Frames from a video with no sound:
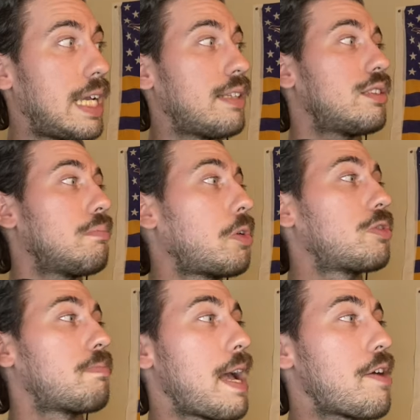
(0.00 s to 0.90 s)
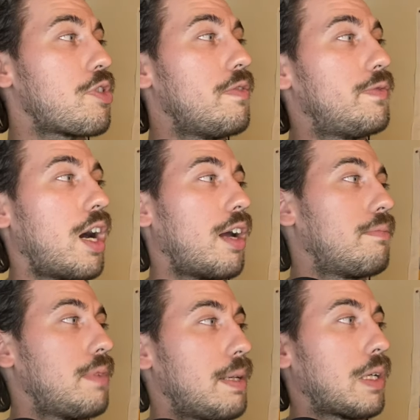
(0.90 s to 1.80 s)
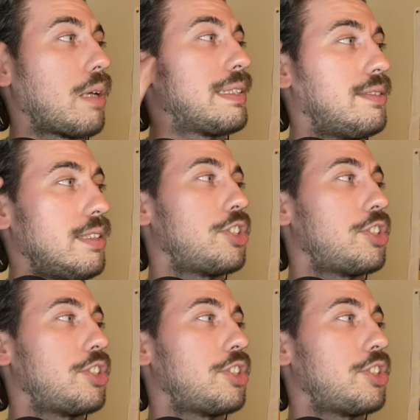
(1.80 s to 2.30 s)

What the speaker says: That's the most math you've done in probably 6